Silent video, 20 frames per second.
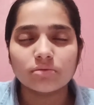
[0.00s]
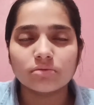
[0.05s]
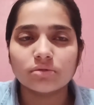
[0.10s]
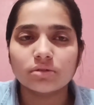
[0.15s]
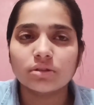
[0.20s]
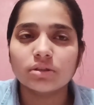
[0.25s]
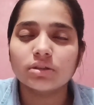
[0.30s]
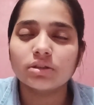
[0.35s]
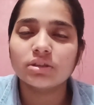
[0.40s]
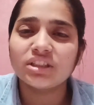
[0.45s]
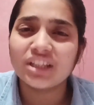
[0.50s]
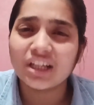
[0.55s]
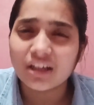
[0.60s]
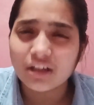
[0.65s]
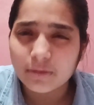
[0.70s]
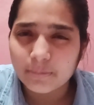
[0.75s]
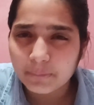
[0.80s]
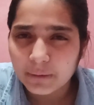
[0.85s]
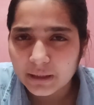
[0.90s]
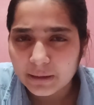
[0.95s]
the
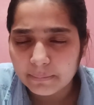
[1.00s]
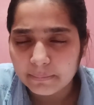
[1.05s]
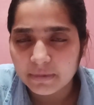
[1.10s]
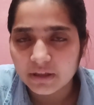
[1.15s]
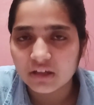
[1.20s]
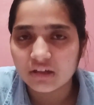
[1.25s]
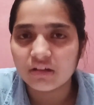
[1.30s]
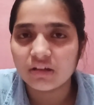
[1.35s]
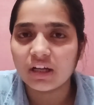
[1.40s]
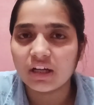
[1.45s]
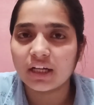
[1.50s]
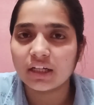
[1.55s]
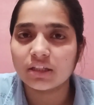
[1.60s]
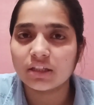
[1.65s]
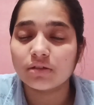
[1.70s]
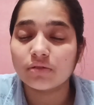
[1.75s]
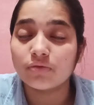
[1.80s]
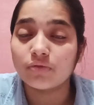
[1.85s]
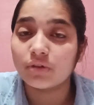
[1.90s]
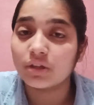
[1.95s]
young people
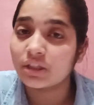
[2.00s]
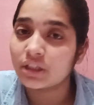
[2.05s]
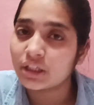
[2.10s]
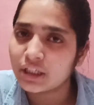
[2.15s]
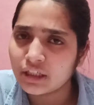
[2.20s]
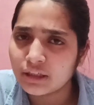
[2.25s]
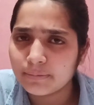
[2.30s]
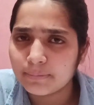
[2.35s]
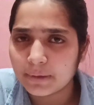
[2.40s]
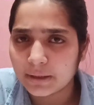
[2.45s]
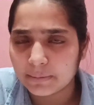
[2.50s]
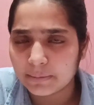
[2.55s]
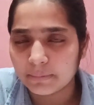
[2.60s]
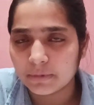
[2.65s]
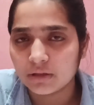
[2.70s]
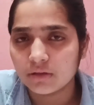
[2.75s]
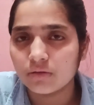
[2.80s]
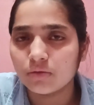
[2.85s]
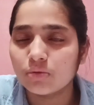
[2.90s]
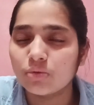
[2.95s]
and the working
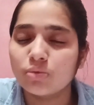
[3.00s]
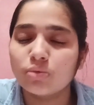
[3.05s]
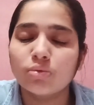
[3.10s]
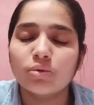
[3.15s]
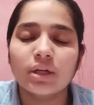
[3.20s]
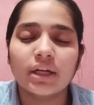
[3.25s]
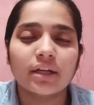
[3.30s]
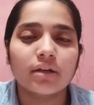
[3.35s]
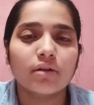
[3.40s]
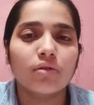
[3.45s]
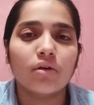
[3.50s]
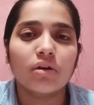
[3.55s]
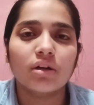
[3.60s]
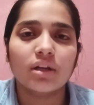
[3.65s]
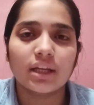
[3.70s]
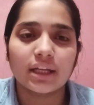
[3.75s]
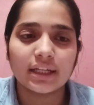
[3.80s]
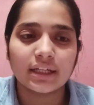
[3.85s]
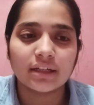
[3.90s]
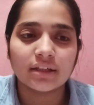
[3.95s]
people who
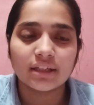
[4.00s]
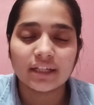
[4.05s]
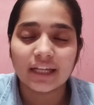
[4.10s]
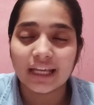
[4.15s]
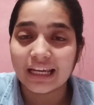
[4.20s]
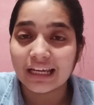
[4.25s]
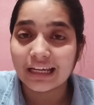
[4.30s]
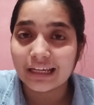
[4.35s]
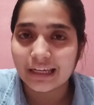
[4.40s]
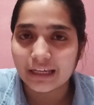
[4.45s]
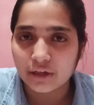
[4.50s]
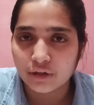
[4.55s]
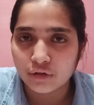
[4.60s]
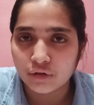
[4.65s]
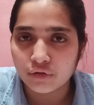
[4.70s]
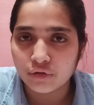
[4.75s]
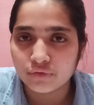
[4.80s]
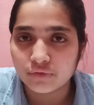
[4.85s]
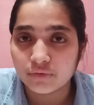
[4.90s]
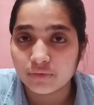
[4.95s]
cannot like take care
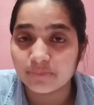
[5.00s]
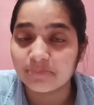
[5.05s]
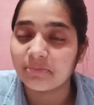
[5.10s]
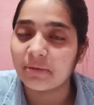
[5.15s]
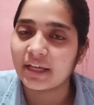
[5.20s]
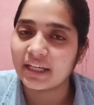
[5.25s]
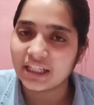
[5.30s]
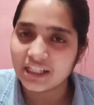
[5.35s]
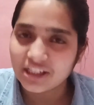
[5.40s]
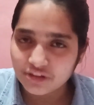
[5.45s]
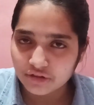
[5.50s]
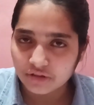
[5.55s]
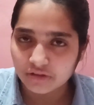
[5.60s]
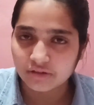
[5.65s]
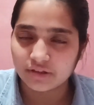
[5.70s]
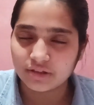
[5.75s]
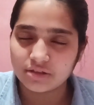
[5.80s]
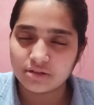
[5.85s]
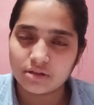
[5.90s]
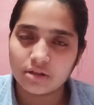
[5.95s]
of many
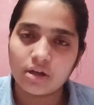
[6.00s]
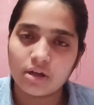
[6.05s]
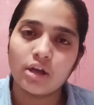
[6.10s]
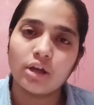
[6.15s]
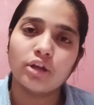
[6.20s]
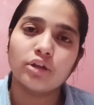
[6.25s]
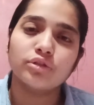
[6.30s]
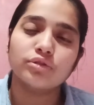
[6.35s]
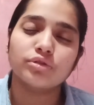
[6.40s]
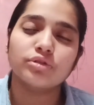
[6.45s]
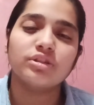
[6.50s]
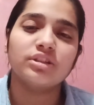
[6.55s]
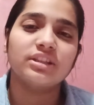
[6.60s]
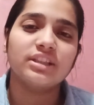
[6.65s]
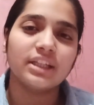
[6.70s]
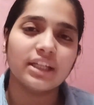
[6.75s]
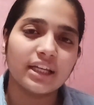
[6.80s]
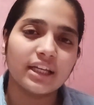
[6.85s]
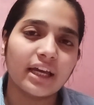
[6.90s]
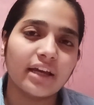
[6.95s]
children, so
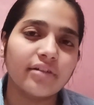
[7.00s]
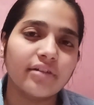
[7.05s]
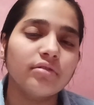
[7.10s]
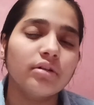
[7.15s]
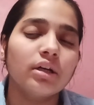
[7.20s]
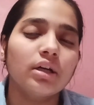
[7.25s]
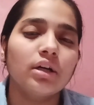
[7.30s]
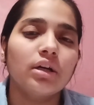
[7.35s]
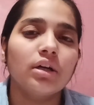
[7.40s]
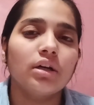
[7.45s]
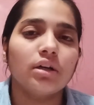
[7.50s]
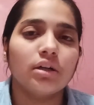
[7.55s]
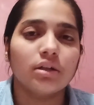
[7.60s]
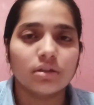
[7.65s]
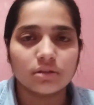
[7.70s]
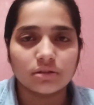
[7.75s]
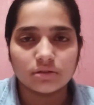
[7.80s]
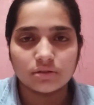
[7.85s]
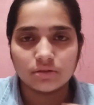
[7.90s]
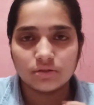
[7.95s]
they have
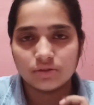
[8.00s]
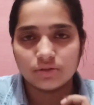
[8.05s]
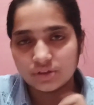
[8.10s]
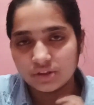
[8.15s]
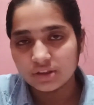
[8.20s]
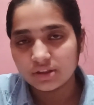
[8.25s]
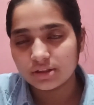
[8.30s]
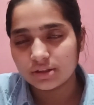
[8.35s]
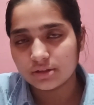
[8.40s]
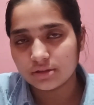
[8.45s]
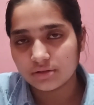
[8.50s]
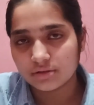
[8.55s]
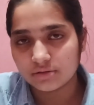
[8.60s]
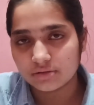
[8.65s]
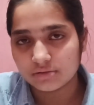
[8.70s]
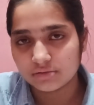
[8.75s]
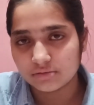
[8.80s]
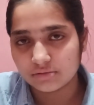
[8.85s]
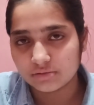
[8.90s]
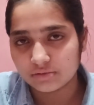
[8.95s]
just
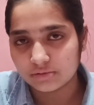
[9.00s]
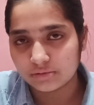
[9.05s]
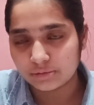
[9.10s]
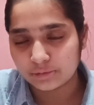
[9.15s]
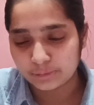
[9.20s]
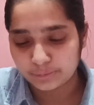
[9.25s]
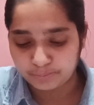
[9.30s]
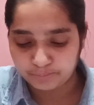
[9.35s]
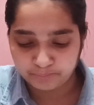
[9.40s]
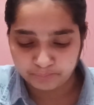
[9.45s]
uh,